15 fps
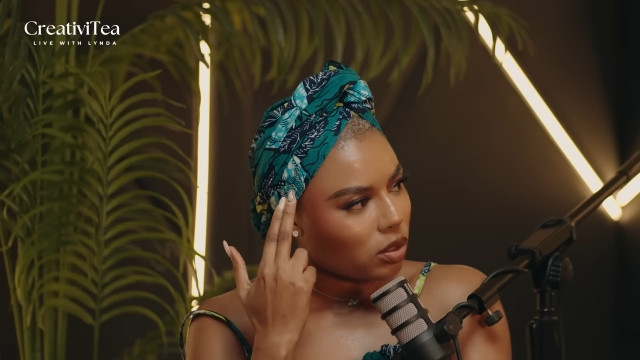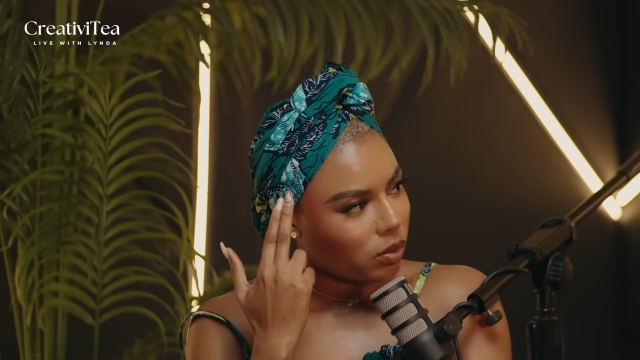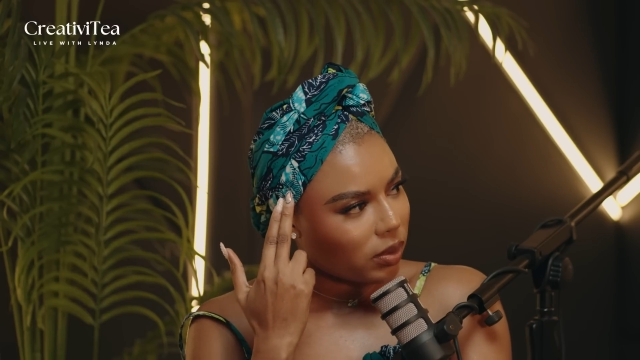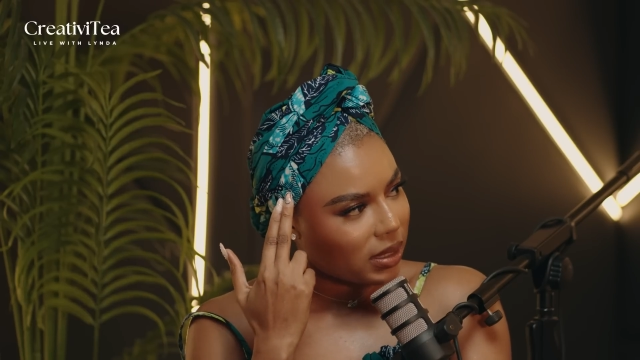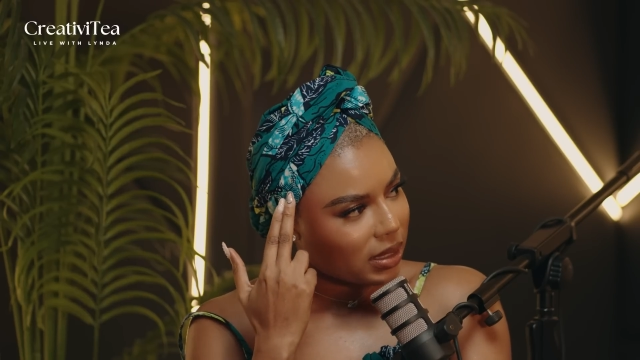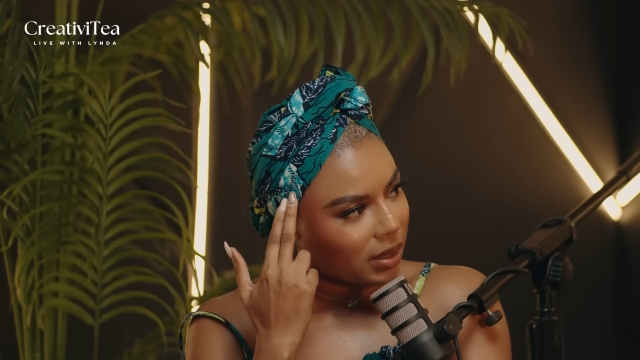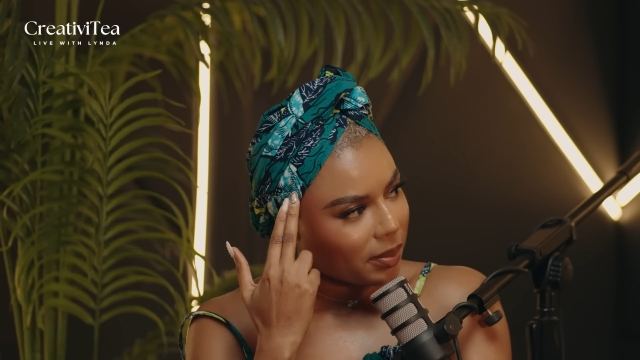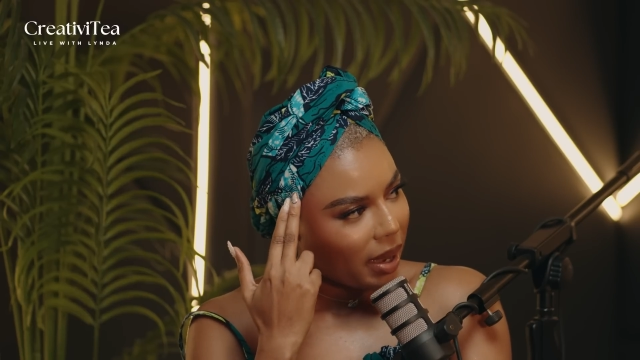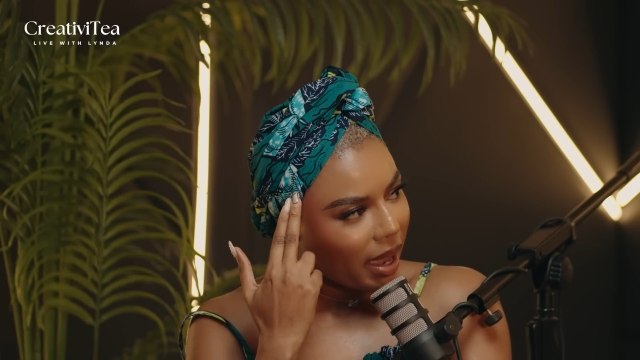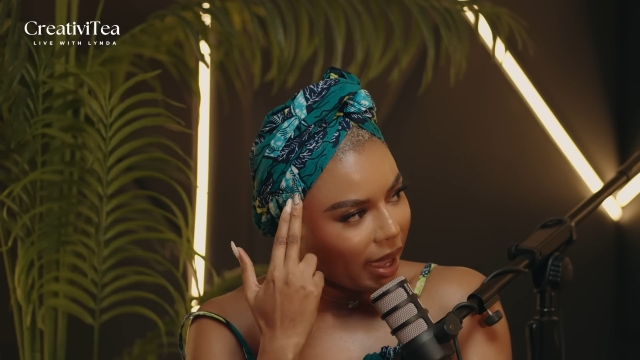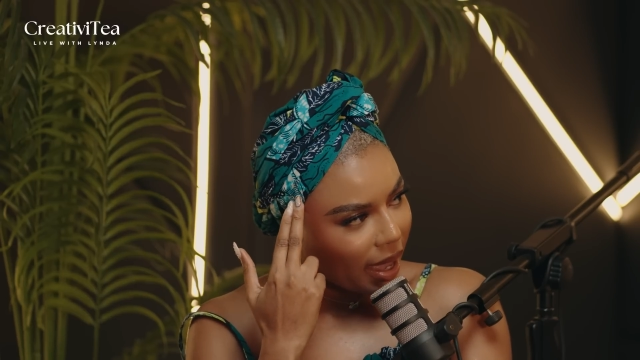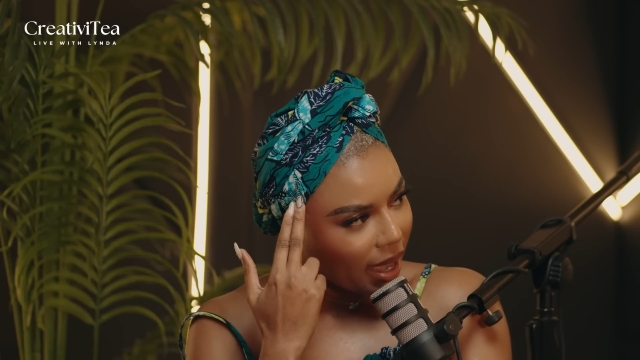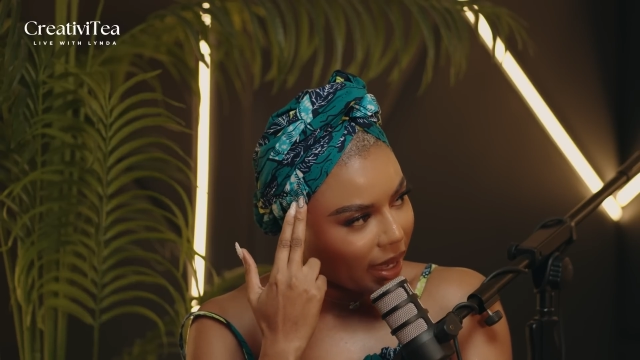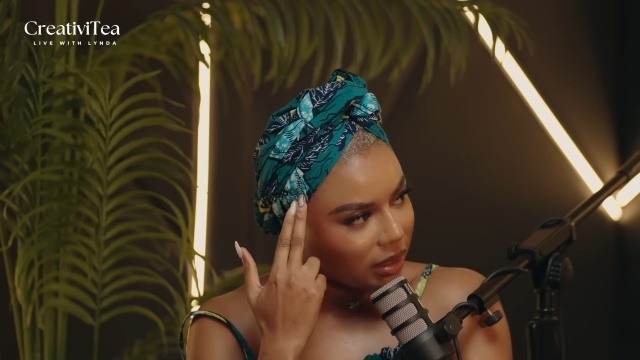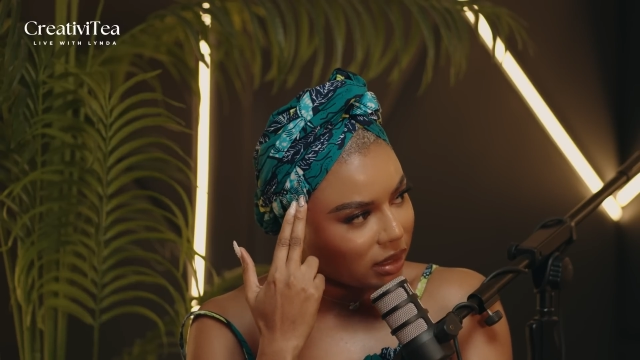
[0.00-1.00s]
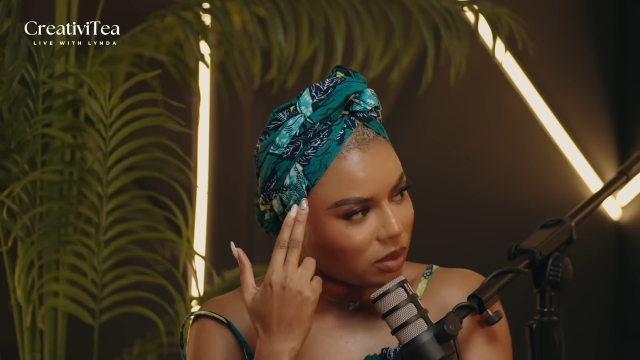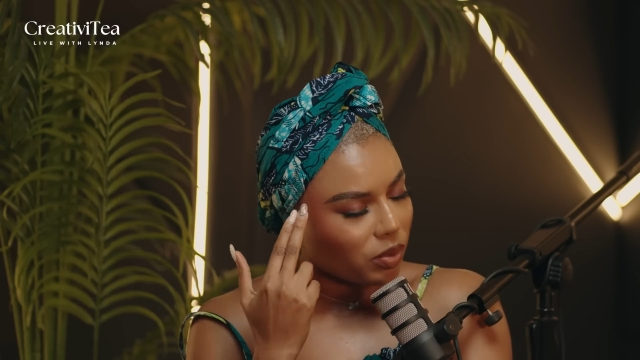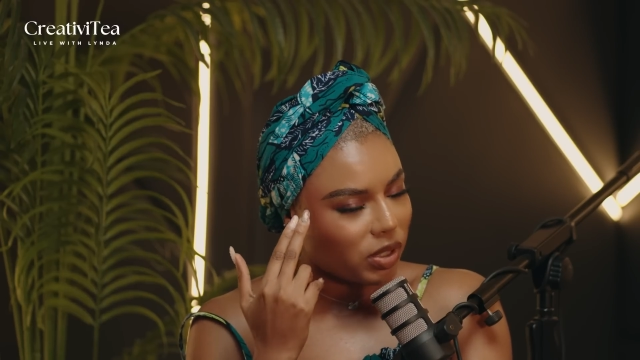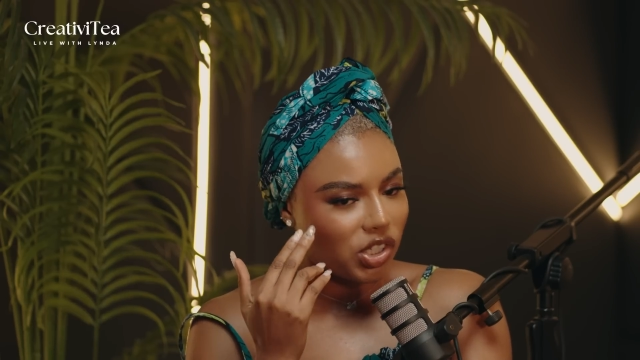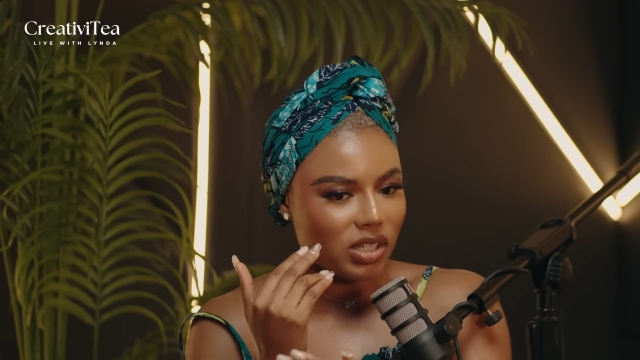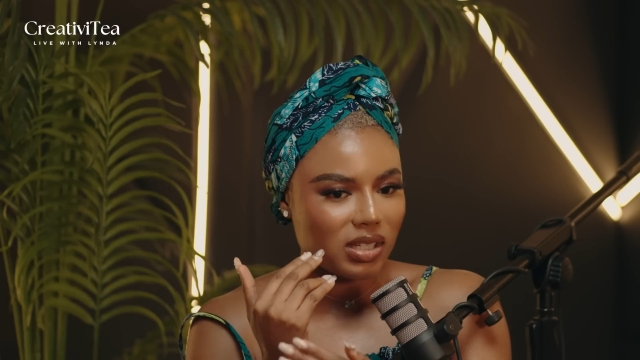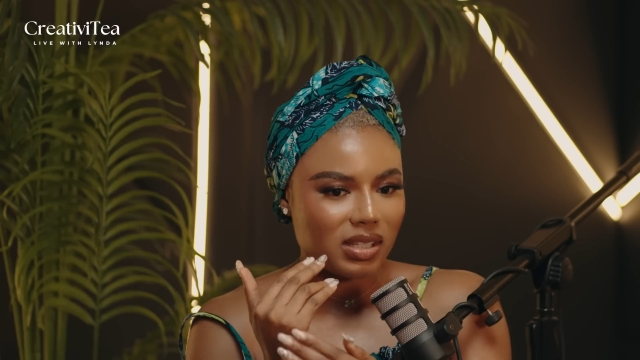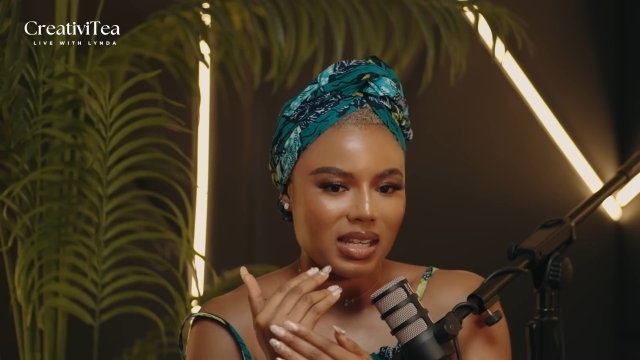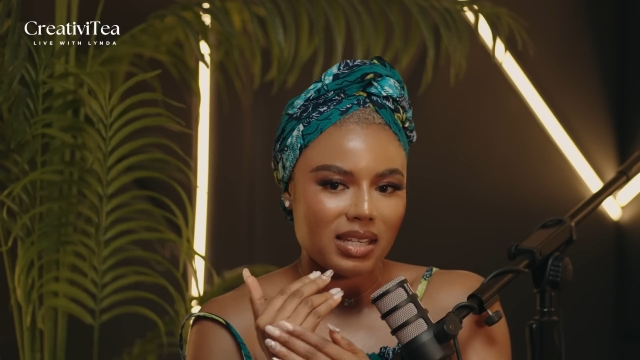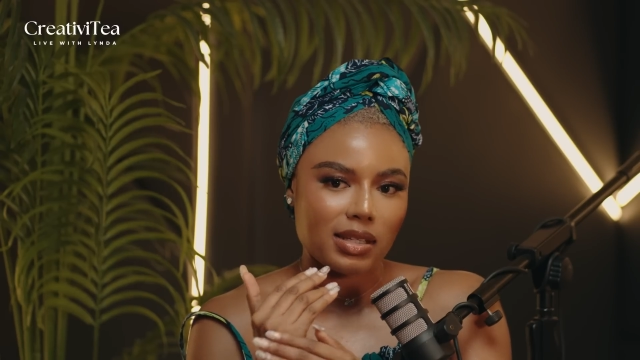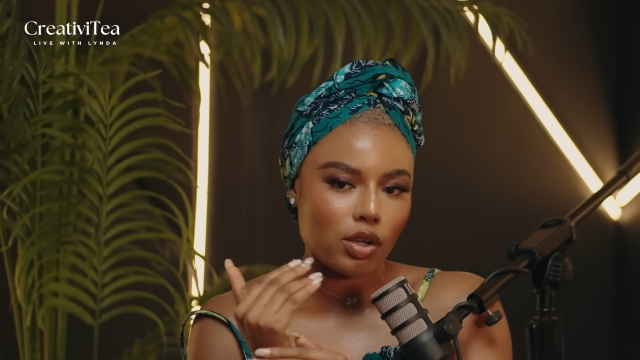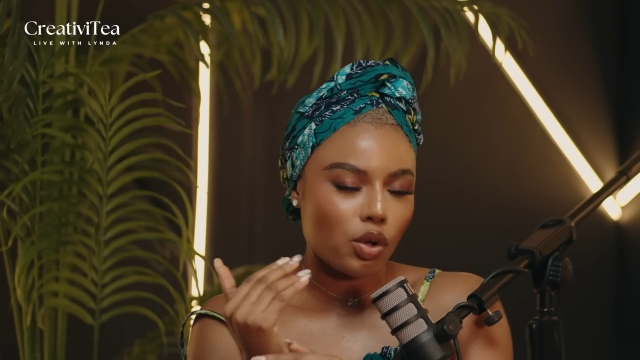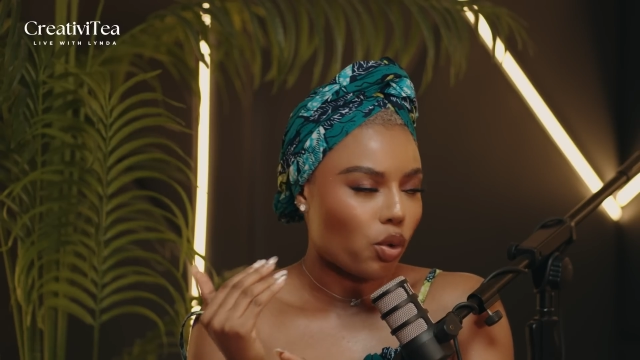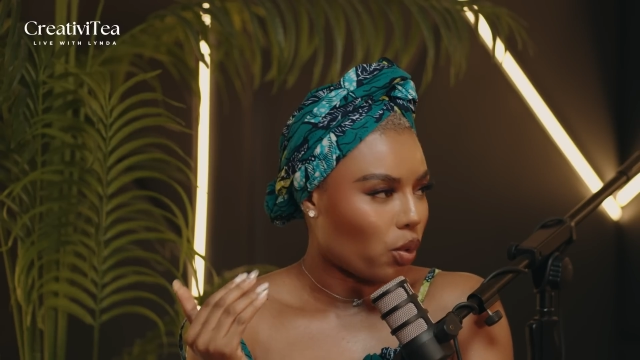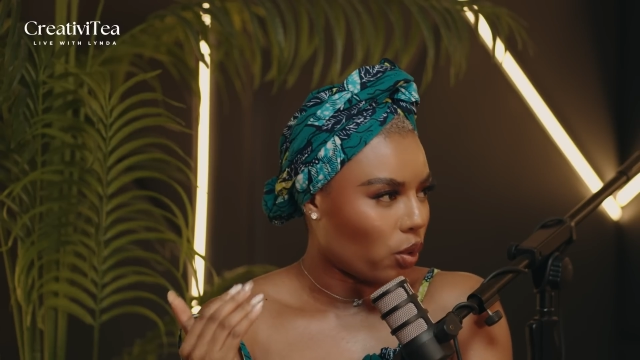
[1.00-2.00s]
to what's in my head, which is there's a
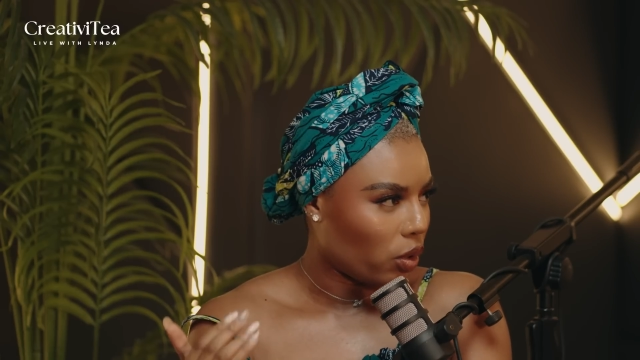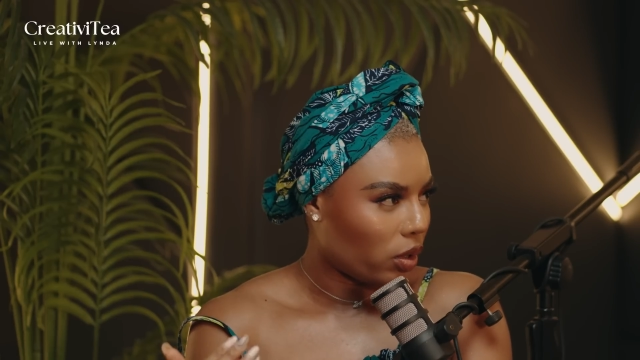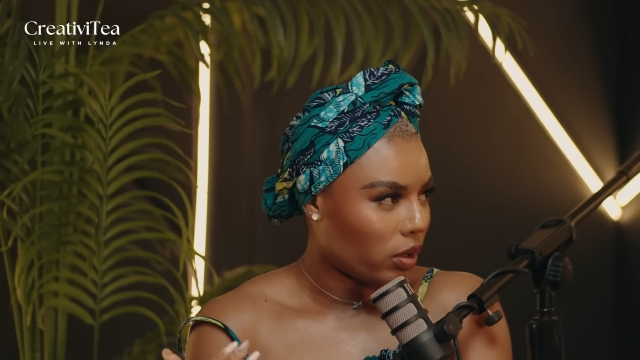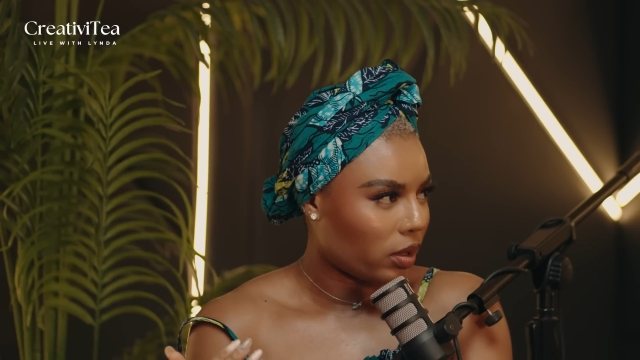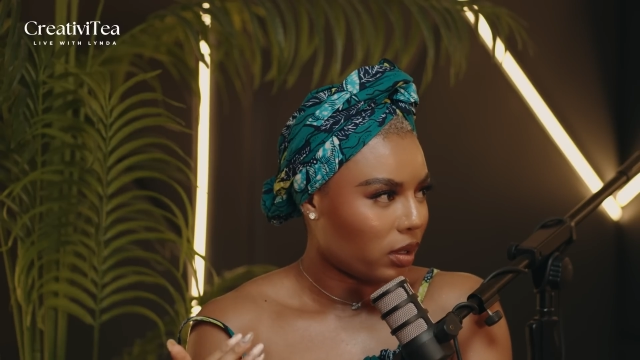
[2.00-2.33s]
goal.